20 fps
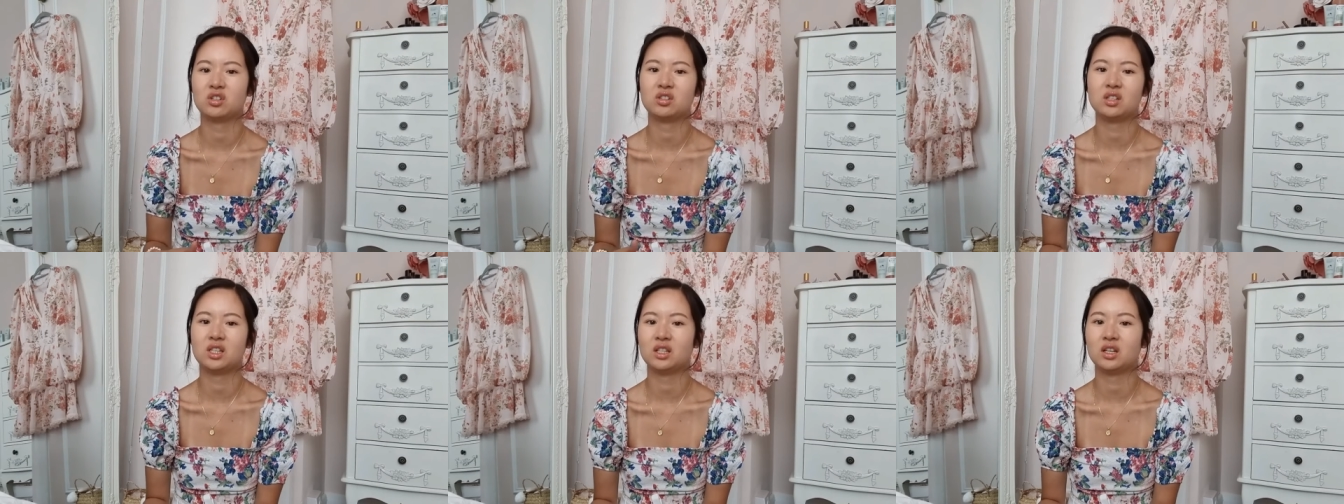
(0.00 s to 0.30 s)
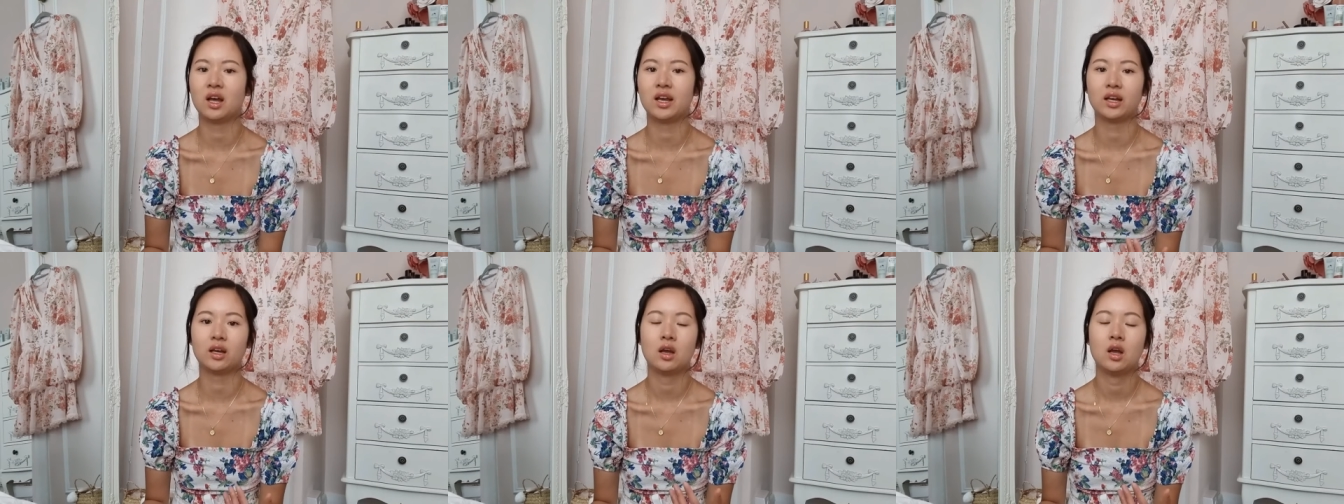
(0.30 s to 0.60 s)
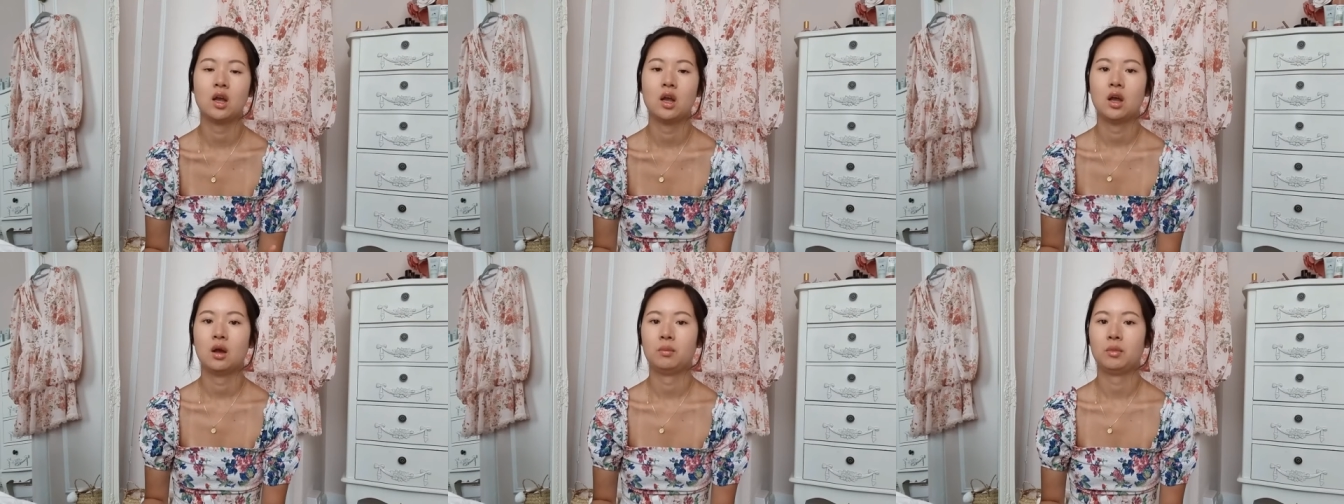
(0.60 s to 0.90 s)
Just need like
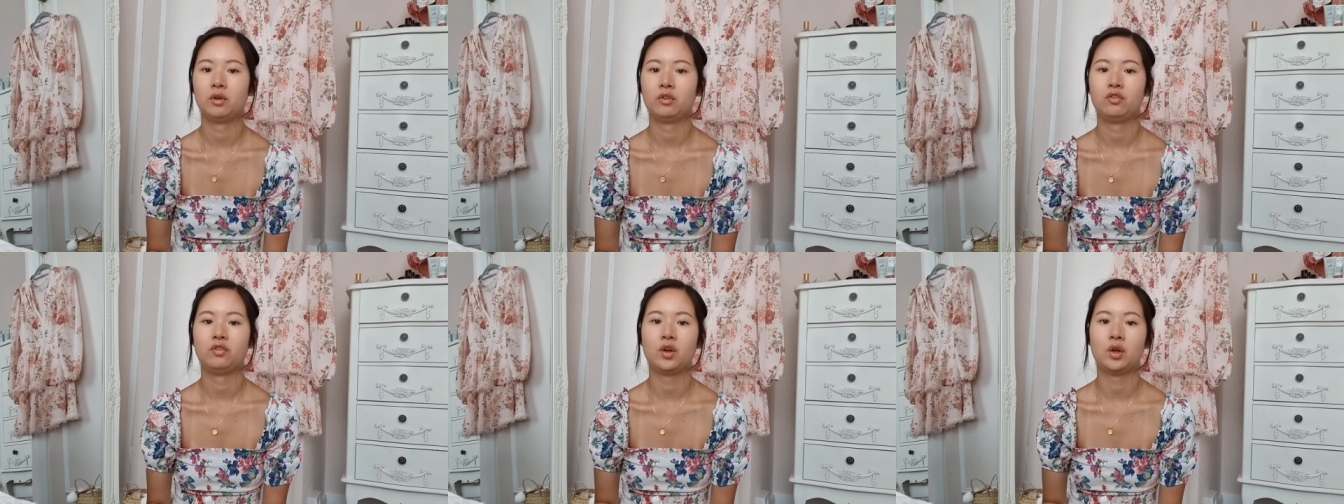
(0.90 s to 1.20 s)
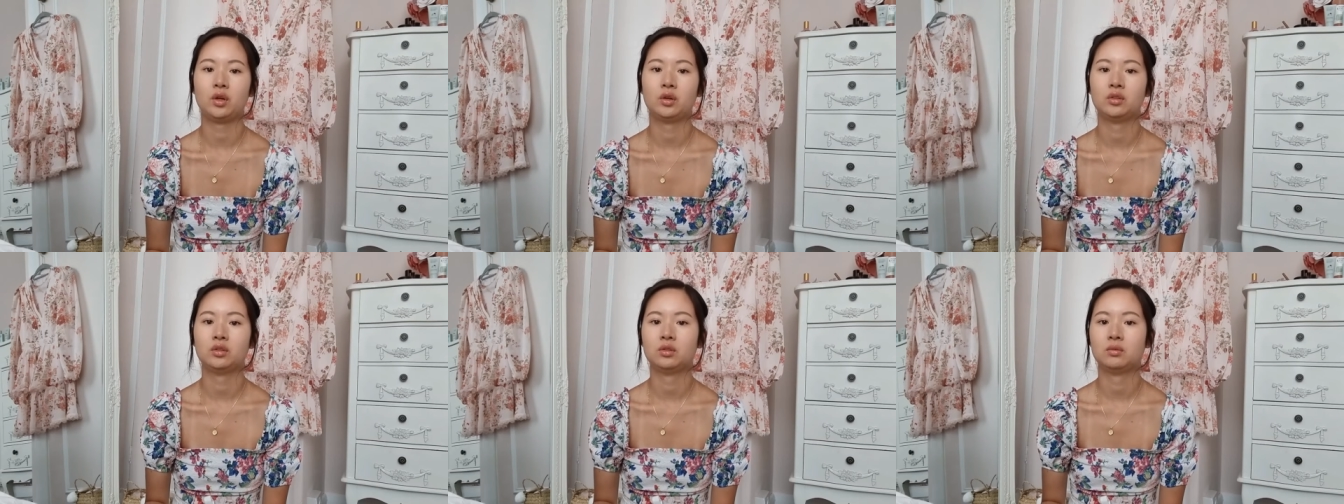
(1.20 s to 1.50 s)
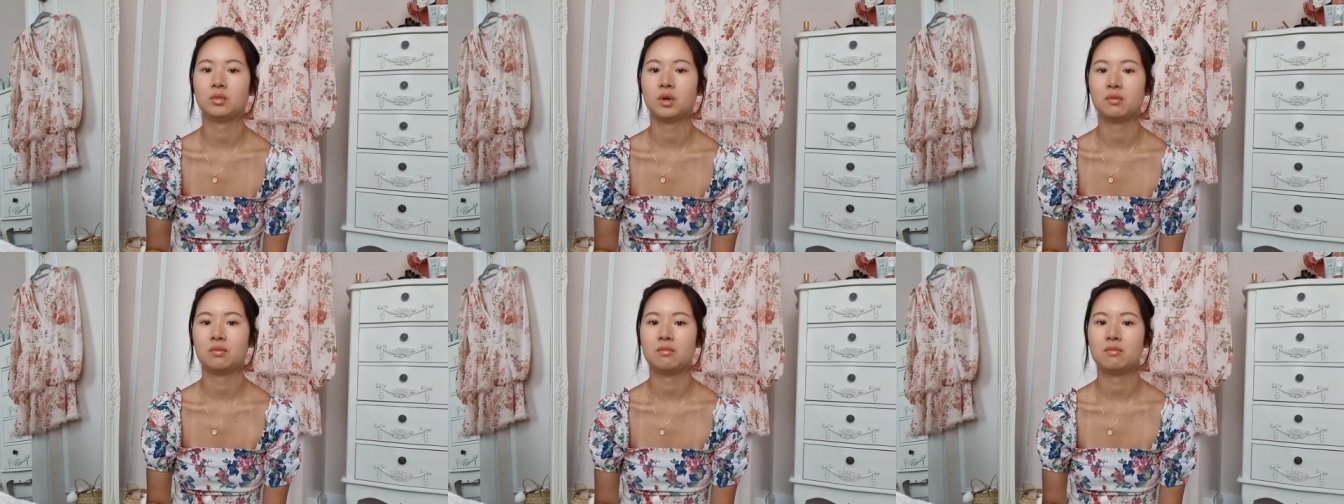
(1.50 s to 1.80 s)
my
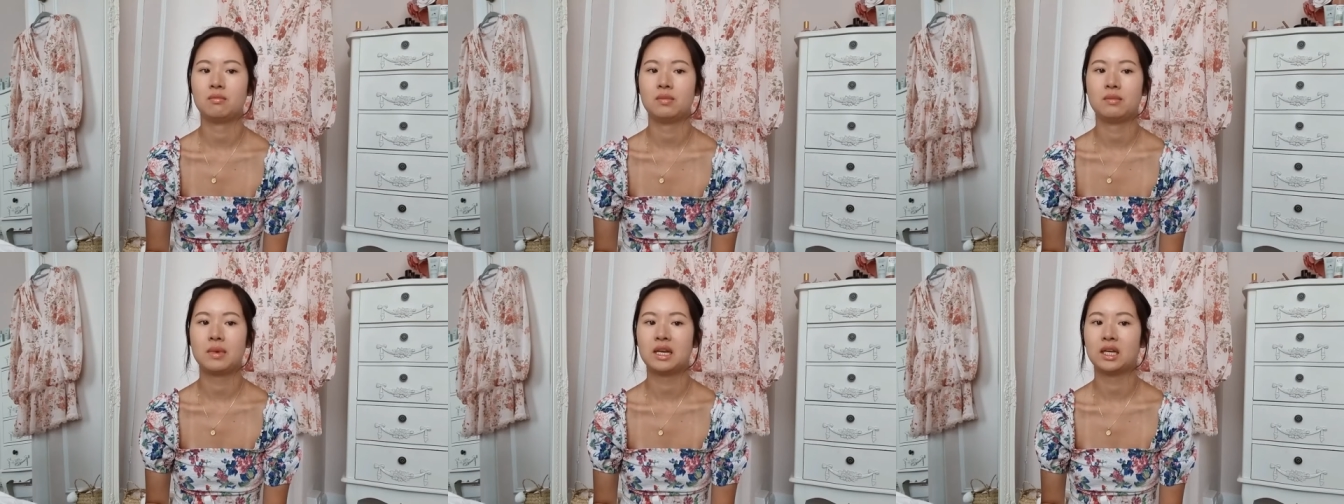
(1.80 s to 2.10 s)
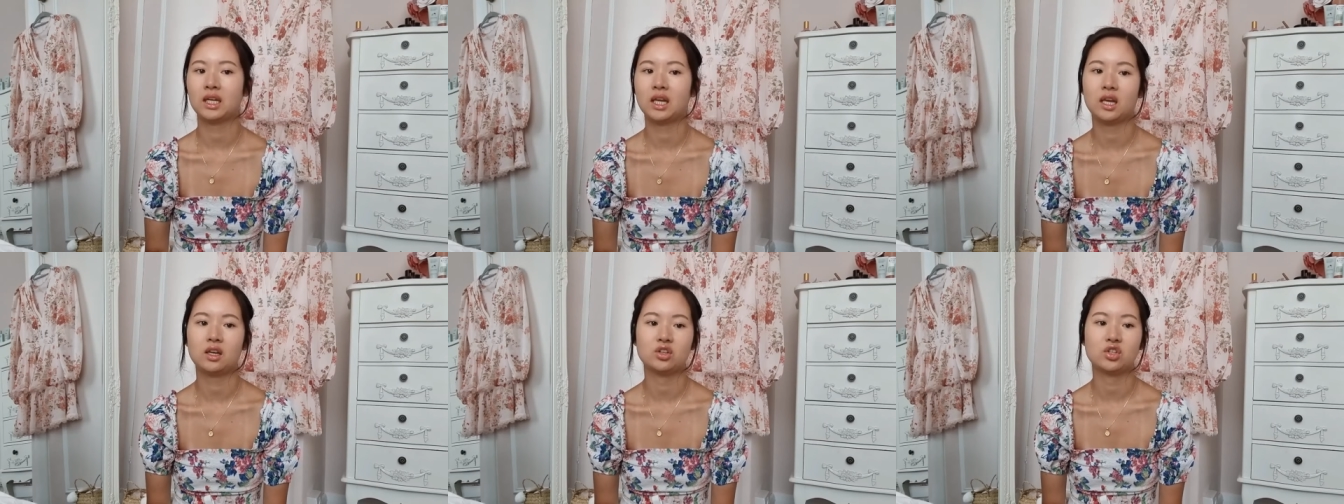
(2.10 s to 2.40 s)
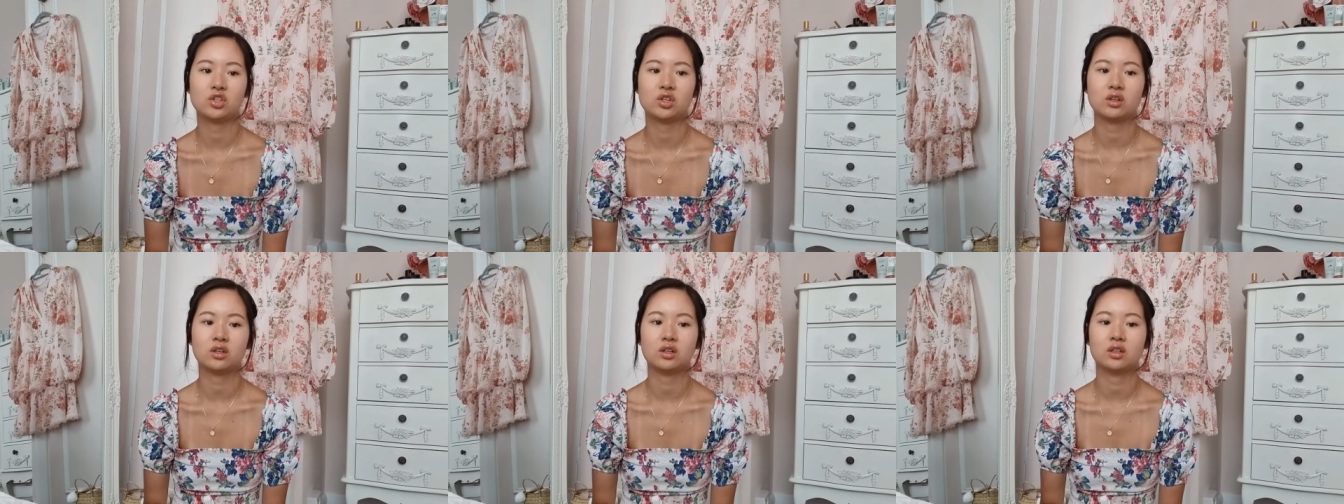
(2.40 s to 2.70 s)
phone, my
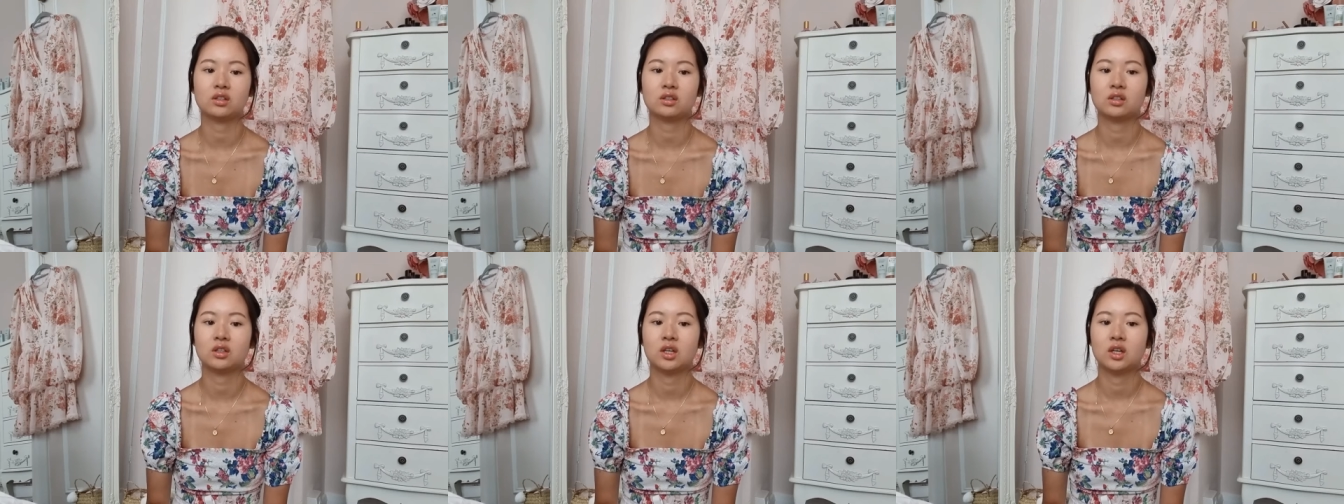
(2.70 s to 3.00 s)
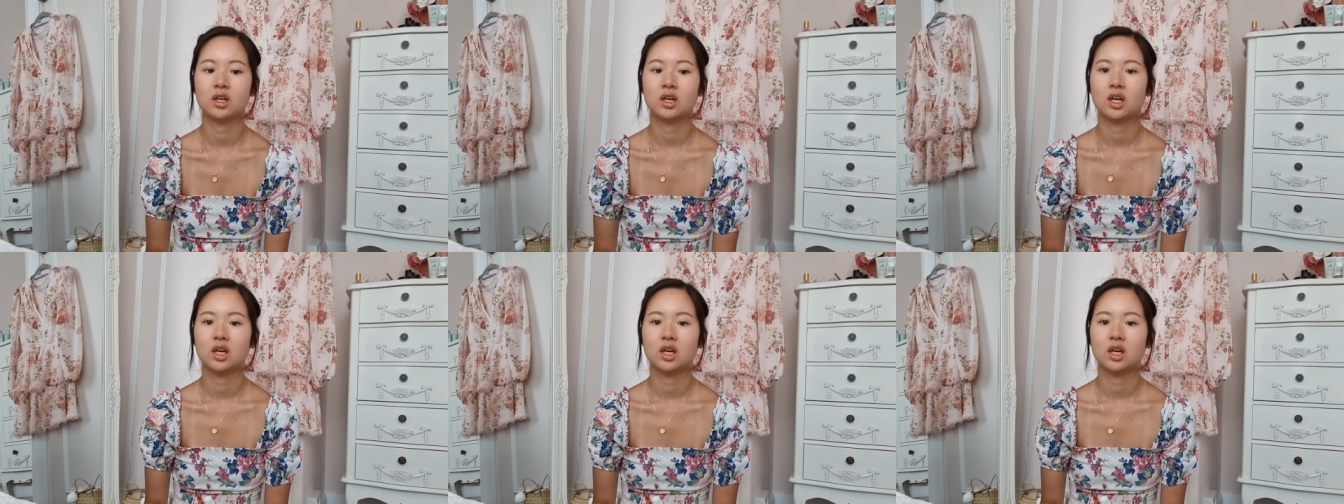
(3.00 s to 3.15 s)
medication,